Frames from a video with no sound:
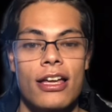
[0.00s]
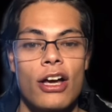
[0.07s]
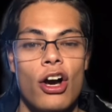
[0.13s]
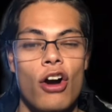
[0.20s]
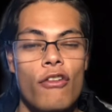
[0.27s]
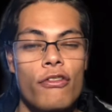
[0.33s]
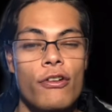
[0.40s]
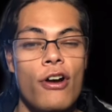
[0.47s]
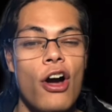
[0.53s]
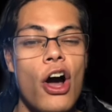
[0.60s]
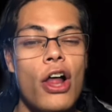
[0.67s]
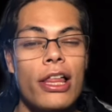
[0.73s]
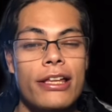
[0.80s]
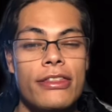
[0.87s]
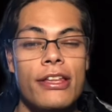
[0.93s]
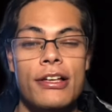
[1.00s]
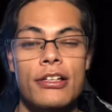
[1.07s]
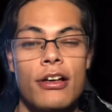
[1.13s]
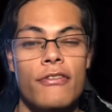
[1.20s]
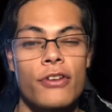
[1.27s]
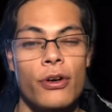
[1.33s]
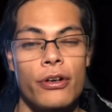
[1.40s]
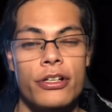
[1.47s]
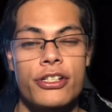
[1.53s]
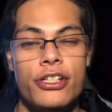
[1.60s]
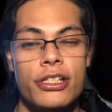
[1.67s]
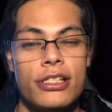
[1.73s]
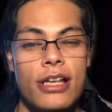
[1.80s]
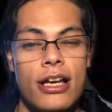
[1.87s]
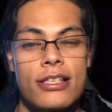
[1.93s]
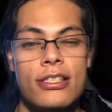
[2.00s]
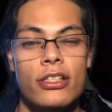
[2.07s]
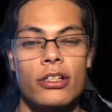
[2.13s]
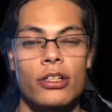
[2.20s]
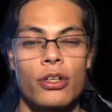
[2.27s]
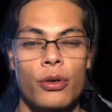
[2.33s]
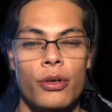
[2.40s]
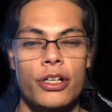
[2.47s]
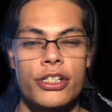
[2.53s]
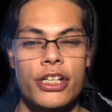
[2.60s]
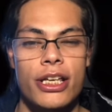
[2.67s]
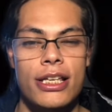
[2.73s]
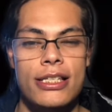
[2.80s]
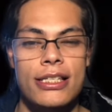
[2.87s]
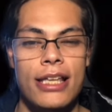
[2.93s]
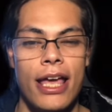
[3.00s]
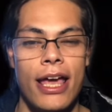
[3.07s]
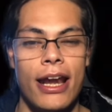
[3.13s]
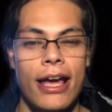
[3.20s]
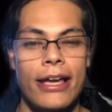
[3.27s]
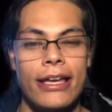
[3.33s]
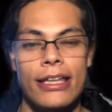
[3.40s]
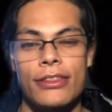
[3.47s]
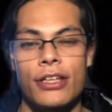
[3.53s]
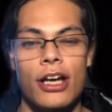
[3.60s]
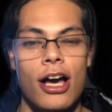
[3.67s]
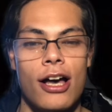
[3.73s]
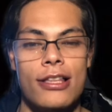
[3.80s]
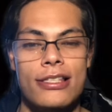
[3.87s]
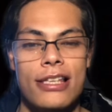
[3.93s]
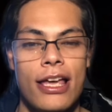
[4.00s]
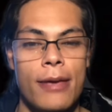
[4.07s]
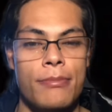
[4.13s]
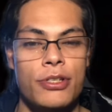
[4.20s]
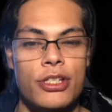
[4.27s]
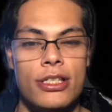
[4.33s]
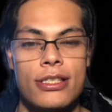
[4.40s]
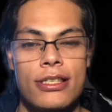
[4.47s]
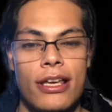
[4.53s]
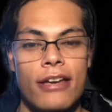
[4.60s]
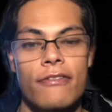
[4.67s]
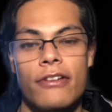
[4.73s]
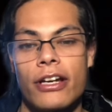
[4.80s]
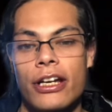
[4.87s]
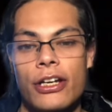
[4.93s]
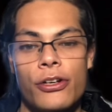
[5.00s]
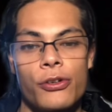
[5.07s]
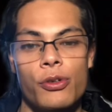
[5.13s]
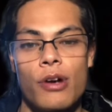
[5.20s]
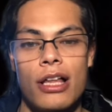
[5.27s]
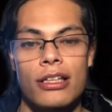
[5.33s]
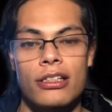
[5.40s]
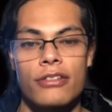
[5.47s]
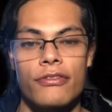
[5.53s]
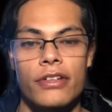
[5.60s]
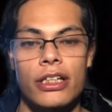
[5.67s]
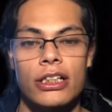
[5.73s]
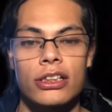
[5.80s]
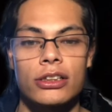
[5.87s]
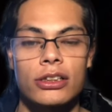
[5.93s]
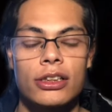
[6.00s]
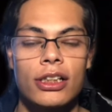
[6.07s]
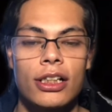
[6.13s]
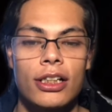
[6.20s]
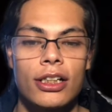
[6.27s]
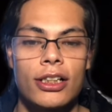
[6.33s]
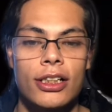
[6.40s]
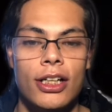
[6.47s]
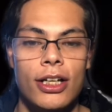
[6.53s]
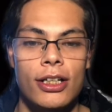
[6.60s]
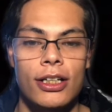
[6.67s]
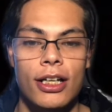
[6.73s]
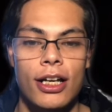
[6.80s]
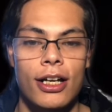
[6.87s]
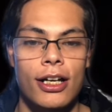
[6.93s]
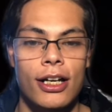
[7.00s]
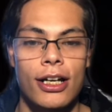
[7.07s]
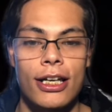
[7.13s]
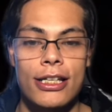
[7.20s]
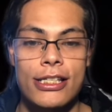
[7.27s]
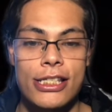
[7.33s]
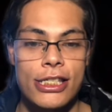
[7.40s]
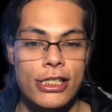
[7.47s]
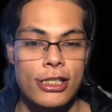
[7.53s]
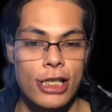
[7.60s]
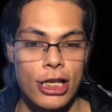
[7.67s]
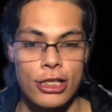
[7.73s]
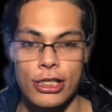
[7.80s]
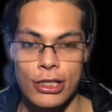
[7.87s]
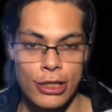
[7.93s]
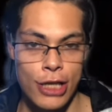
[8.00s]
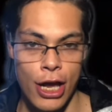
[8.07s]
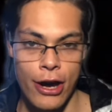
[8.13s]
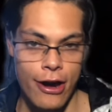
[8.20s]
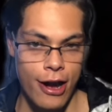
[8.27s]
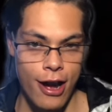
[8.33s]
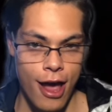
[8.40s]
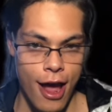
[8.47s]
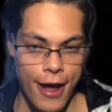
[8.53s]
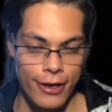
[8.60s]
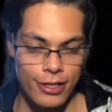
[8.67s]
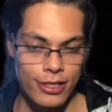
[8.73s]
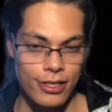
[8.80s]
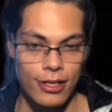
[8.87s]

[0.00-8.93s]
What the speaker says: Overall, I think, of course, she does look gorgeous, and I get the concept. She's like very Cruella de Vil on a sexy Saturday night.